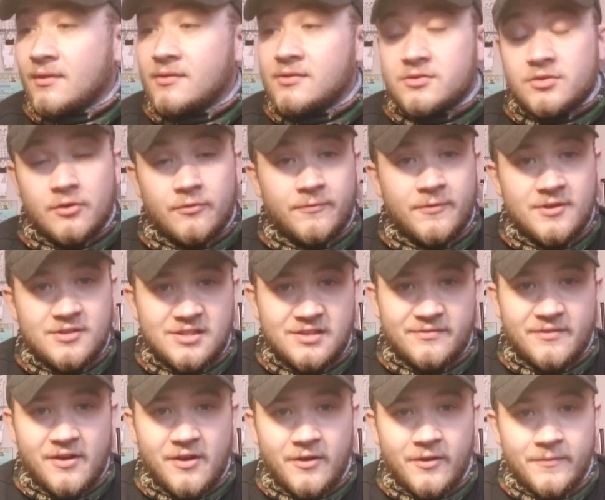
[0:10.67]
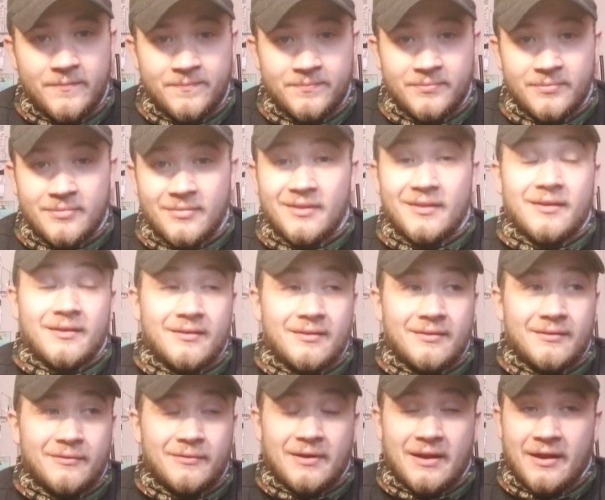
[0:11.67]
So first of all,
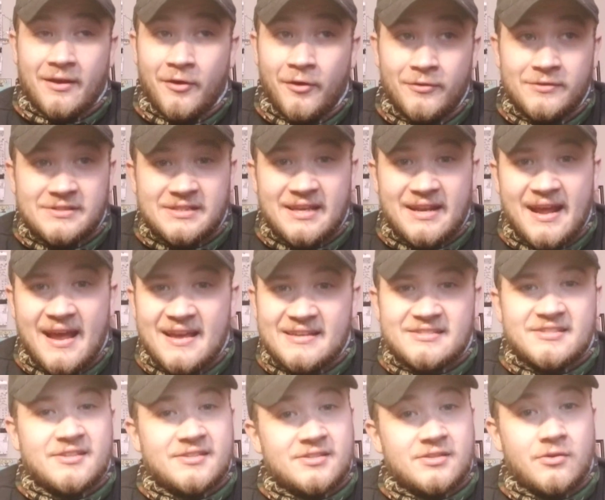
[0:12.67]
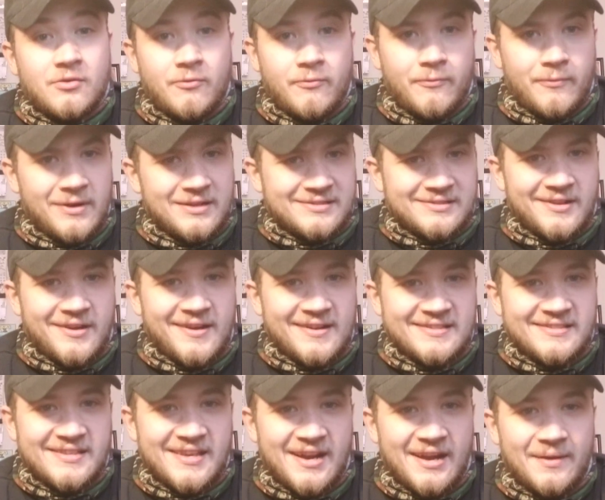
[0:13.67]
what I always get asked is, what's the hot
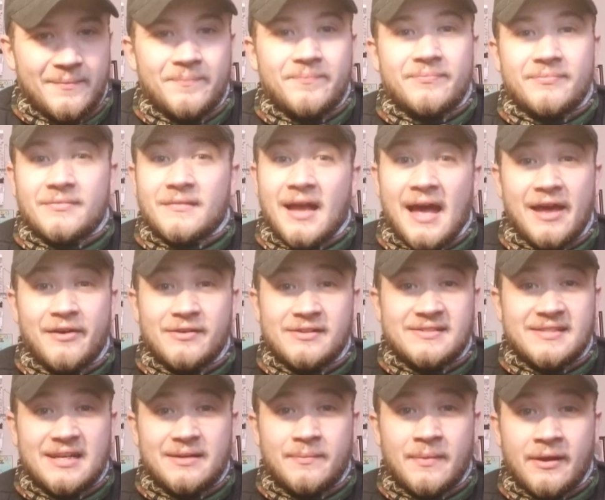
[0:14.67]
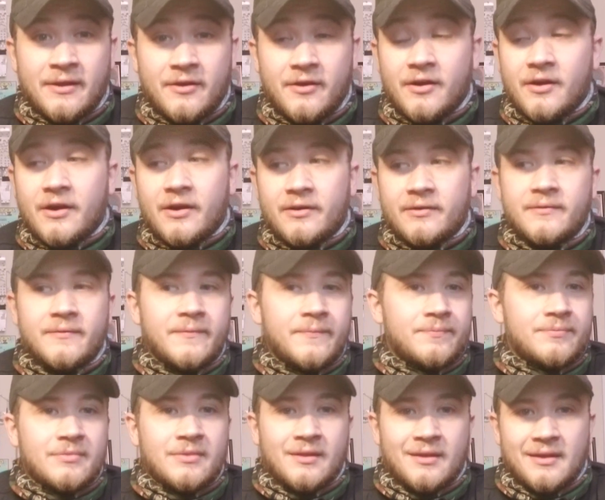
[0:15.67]
setup? How do I set up my car?
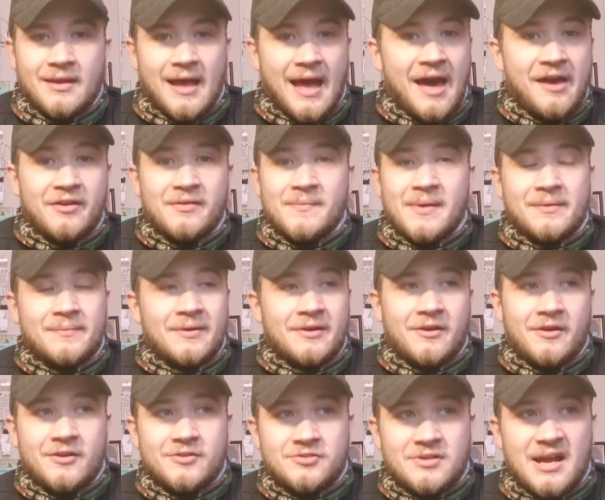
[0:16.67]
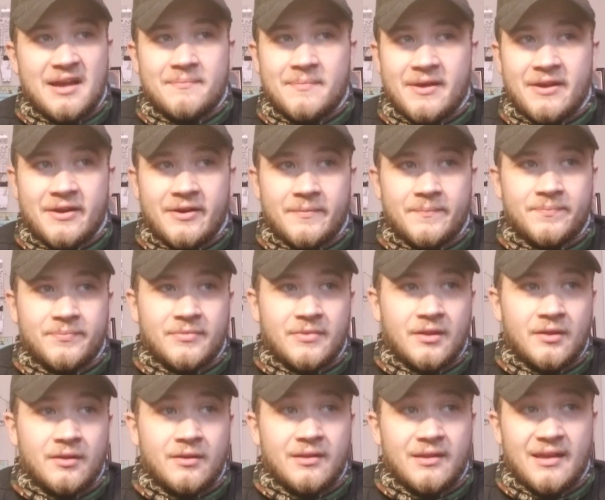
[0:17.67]
How do I make my car drive better?
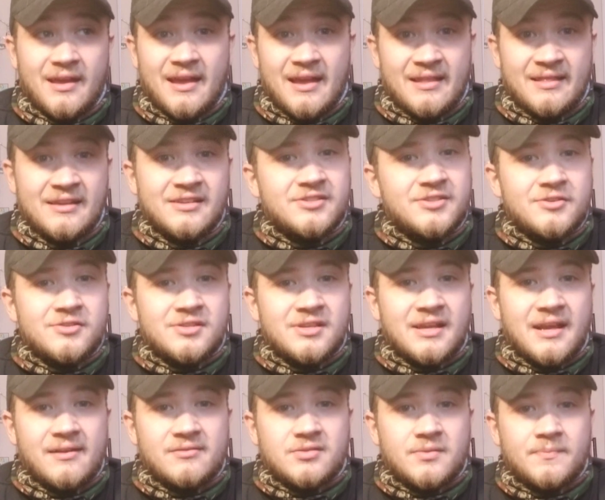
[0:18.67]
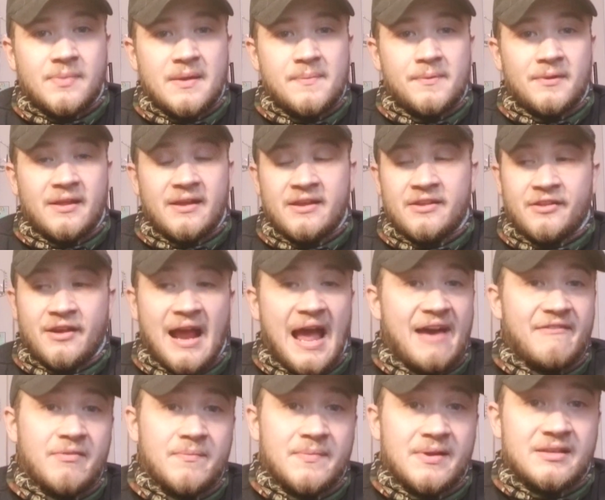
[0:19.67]
This usually comes from people that either
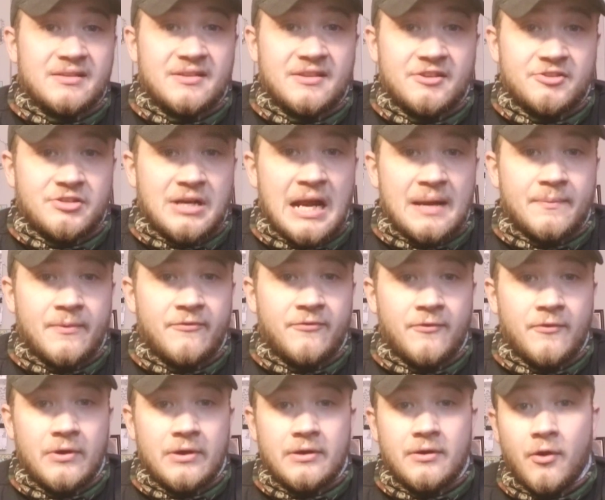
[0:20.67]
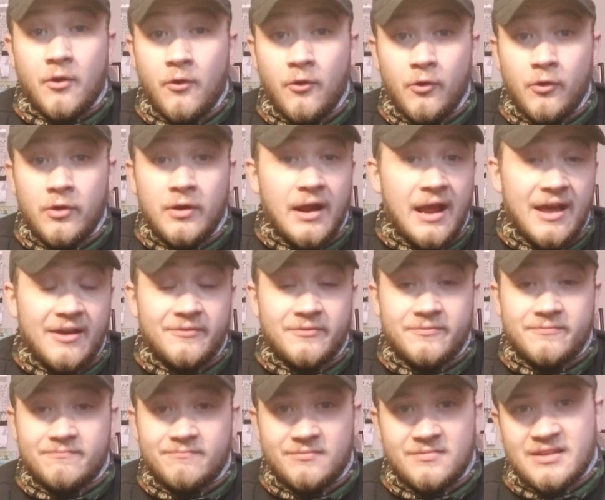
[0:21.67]
haven't been to the track before or have
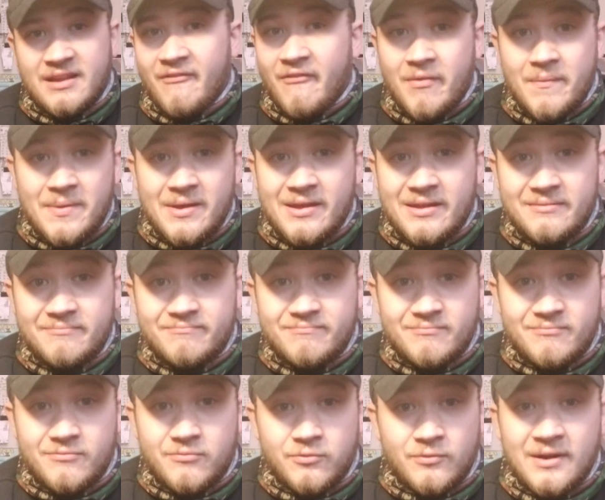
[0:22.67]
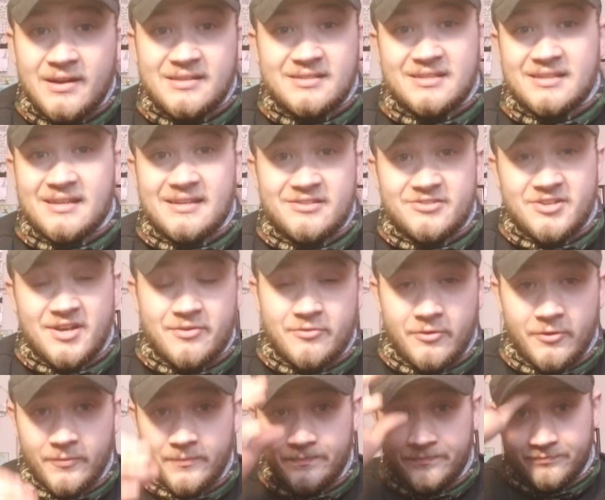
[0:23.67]
never been racing in general.